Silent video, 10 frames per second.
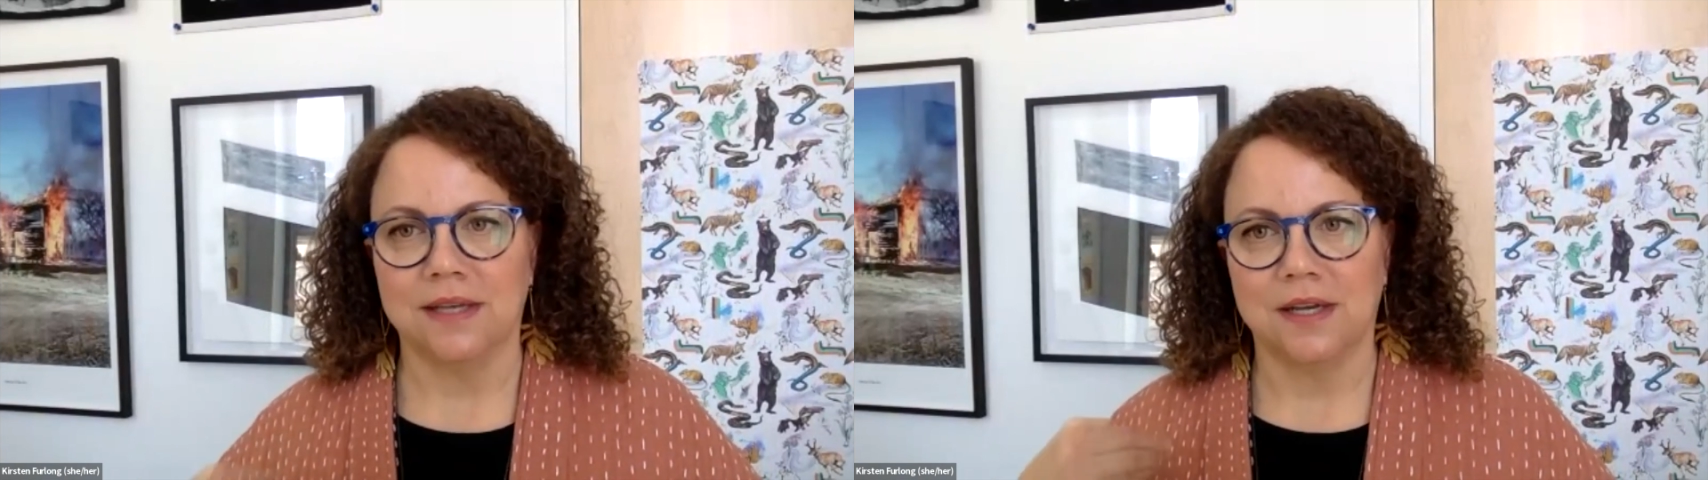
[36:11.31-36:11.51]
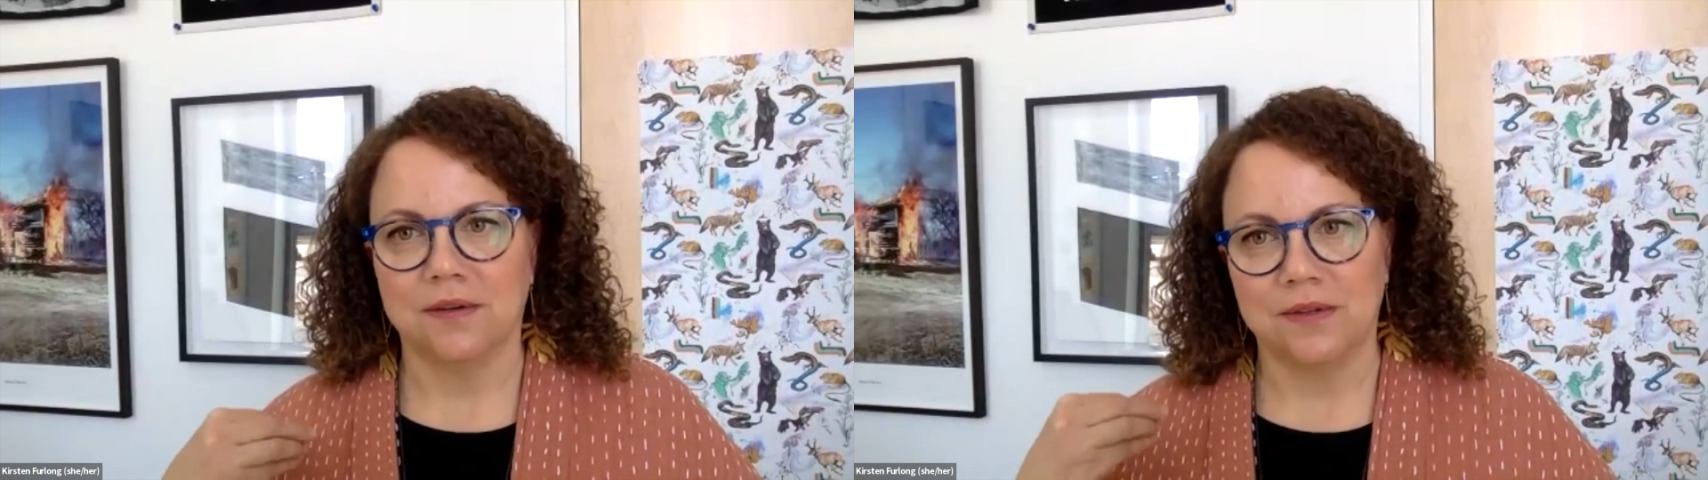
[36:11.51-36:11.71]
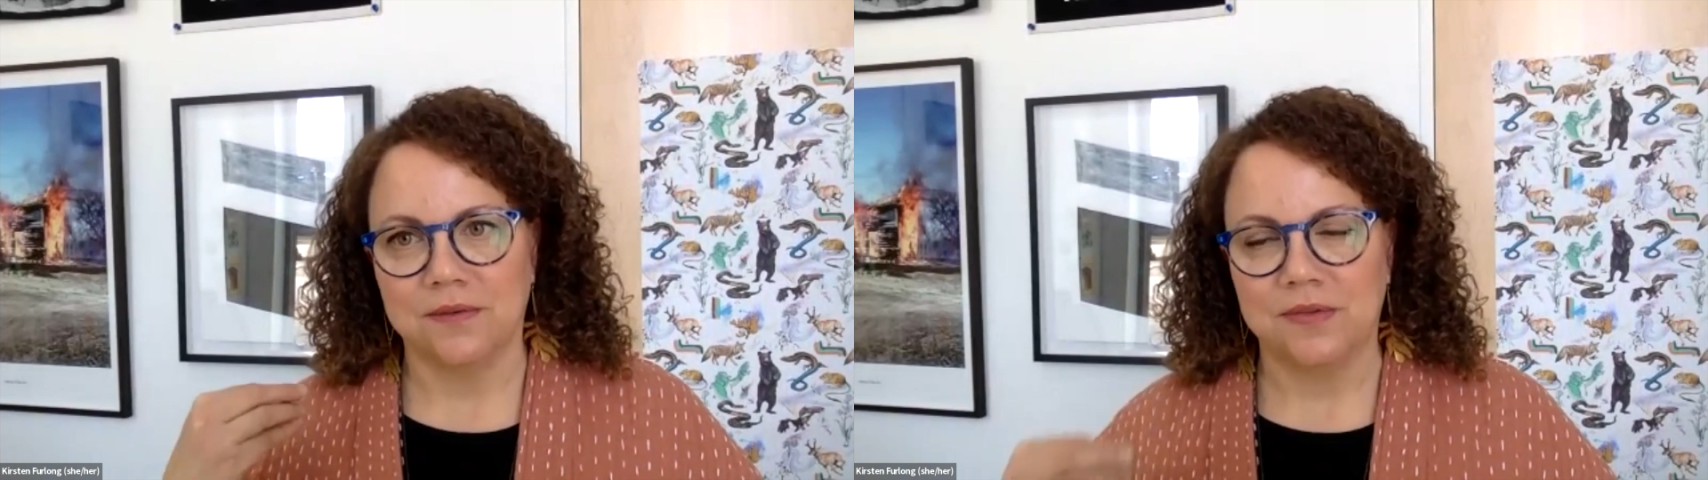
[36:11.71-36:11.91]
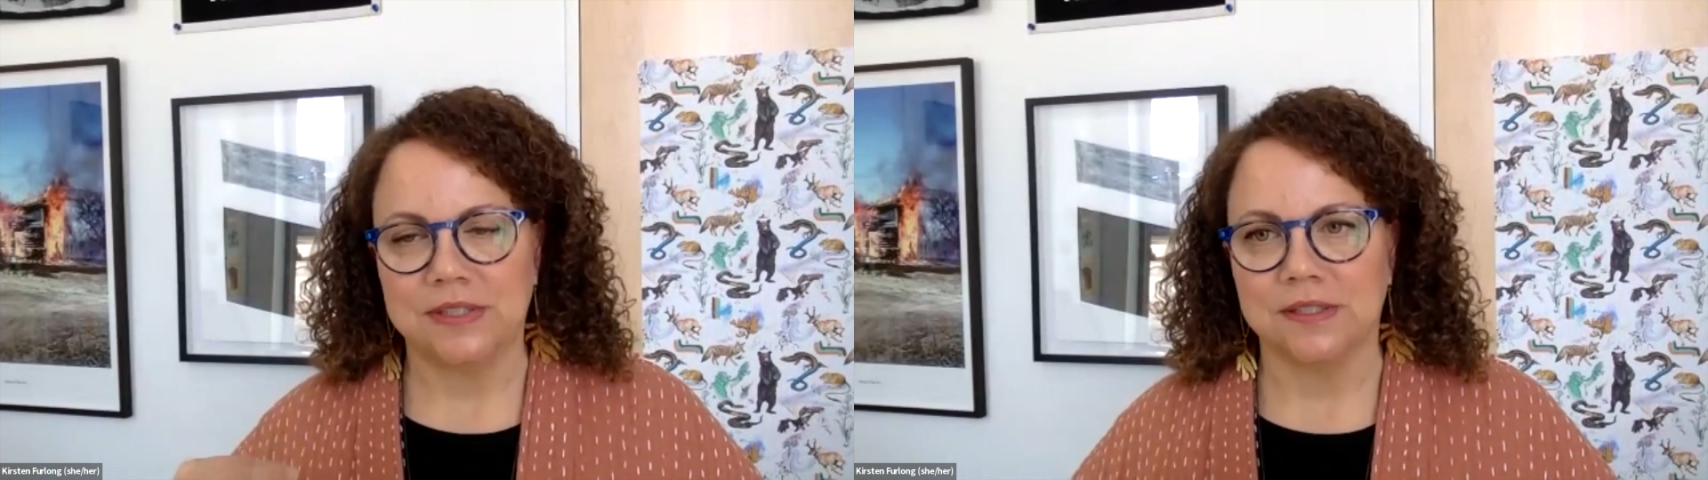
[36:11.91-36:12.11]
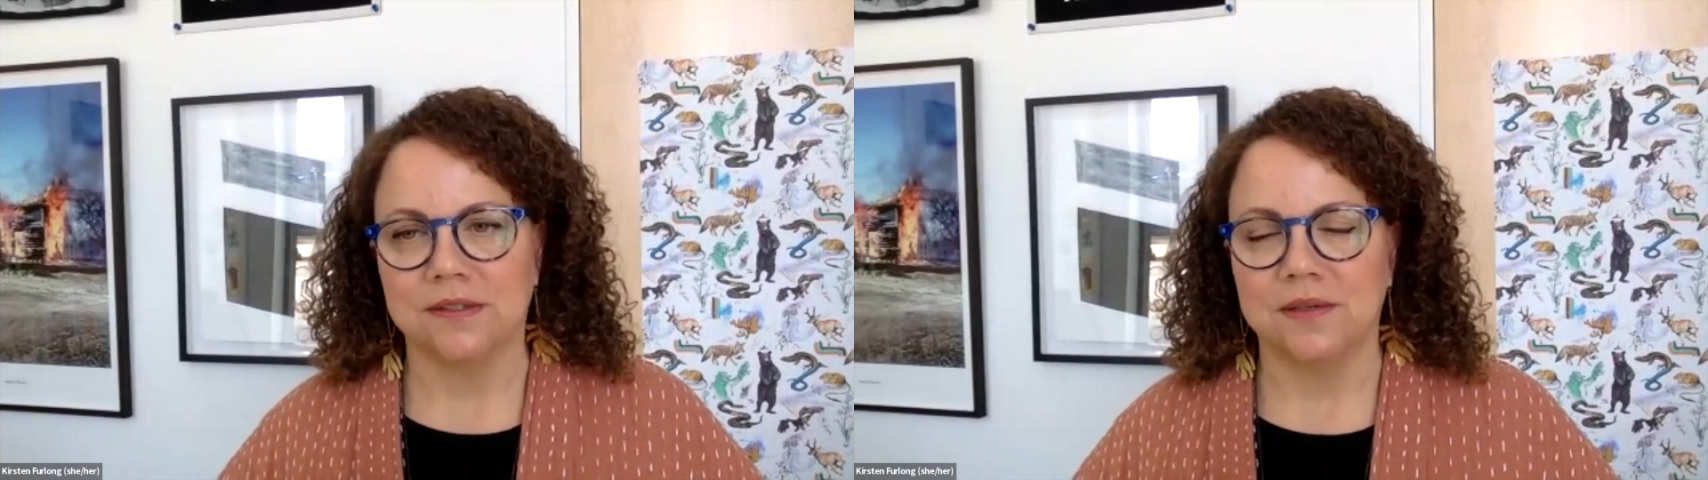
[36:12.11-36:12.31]
the
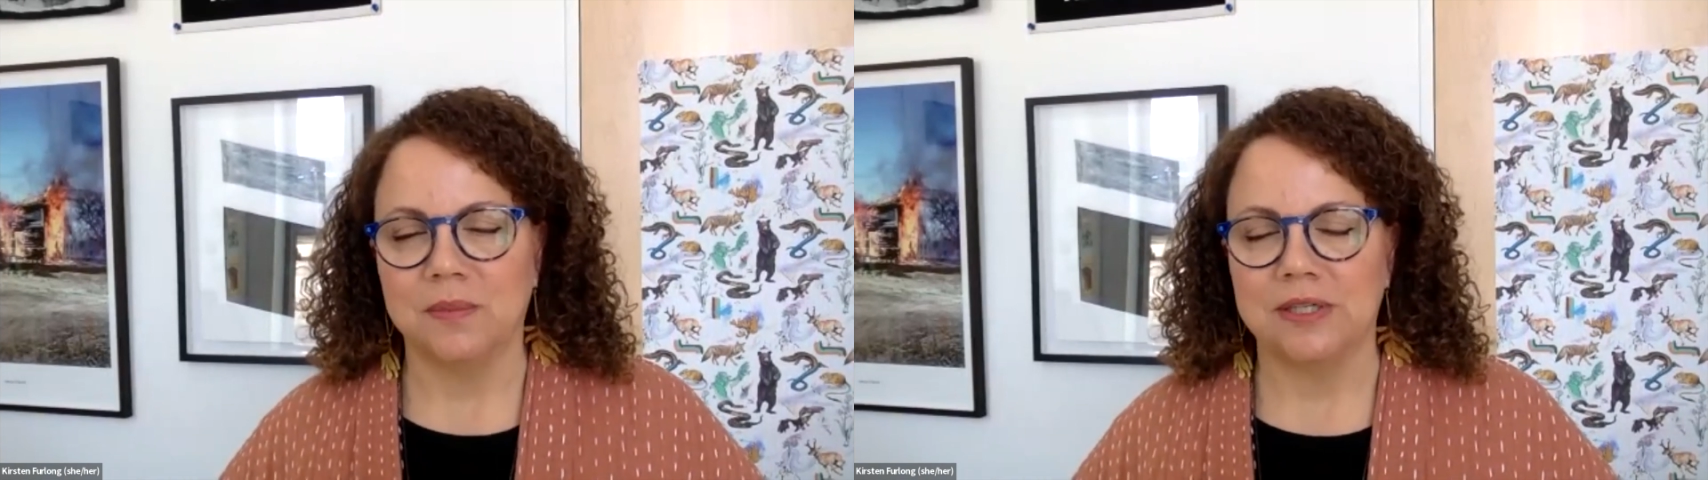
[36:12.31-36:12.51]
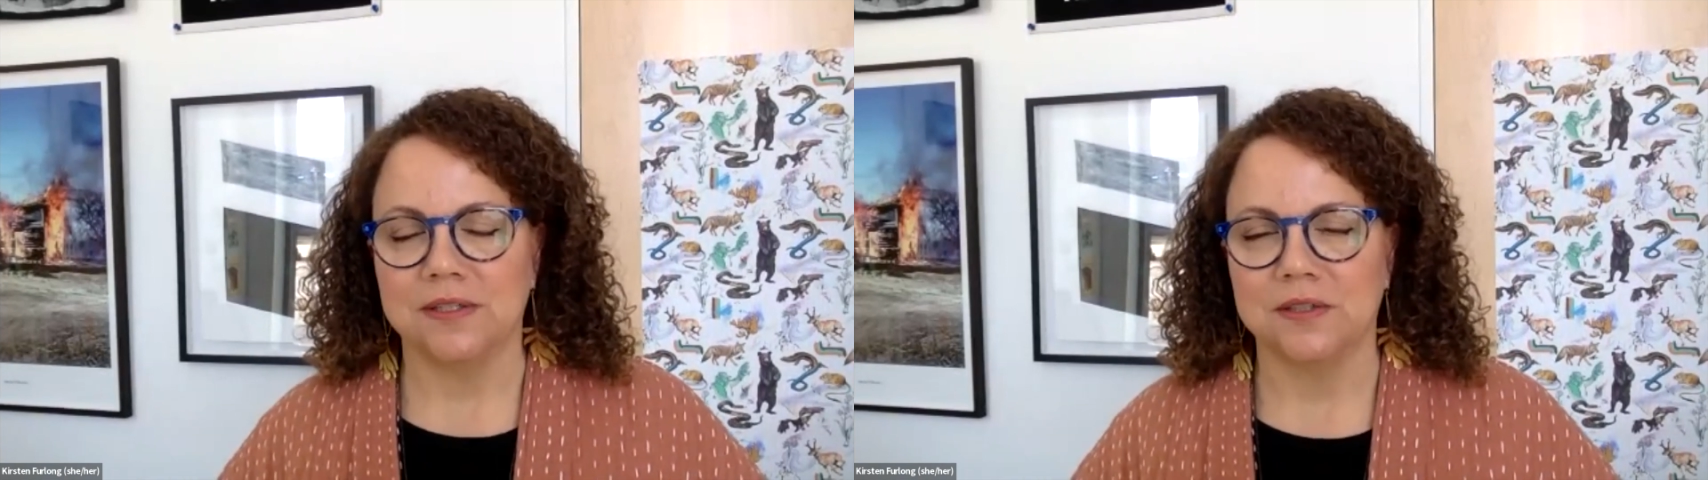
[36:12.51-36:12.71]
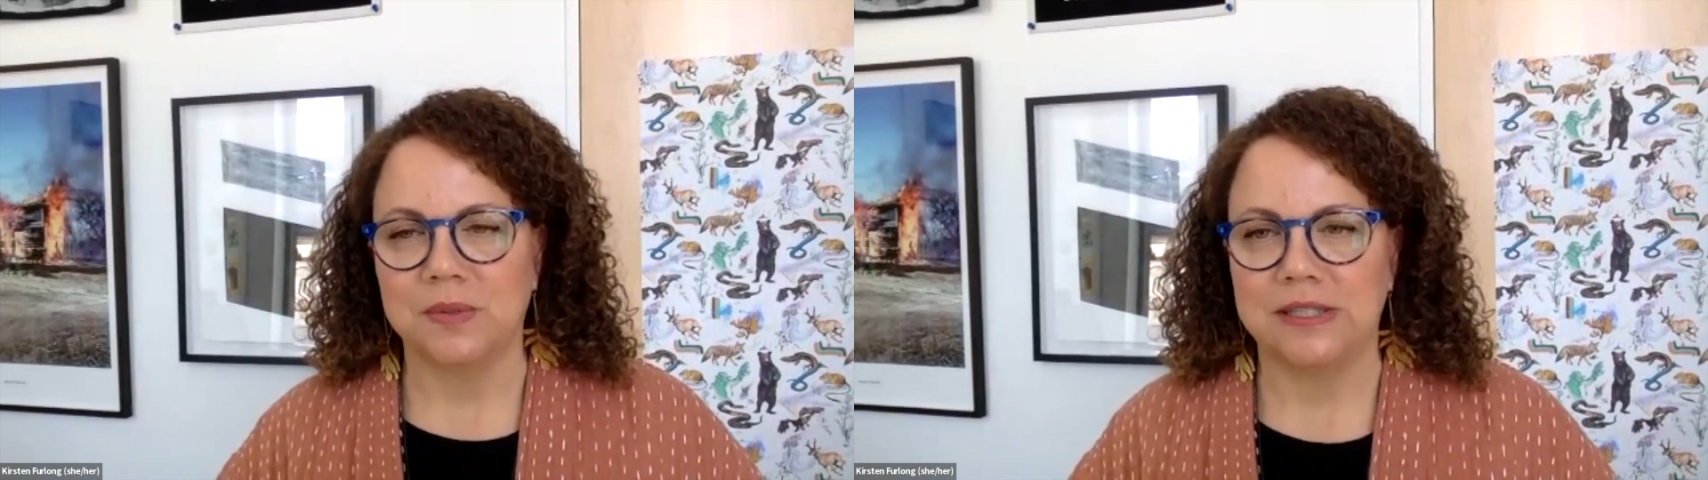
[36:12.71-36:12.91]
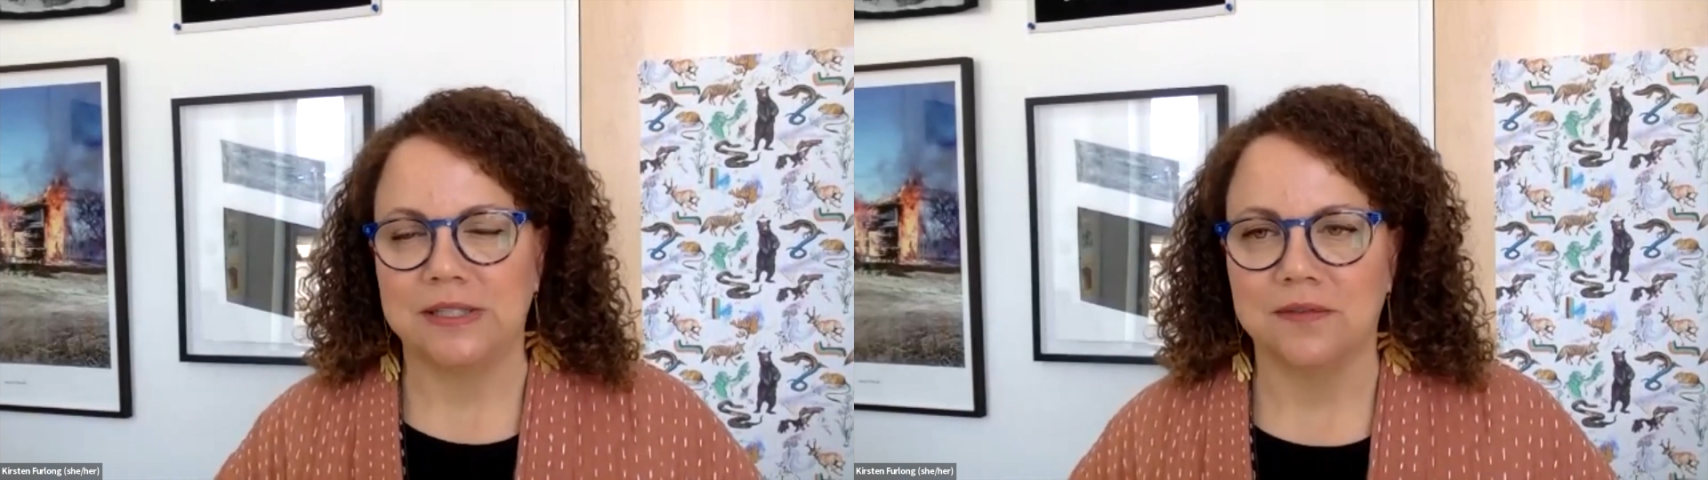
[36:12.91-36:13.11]
physical and mental space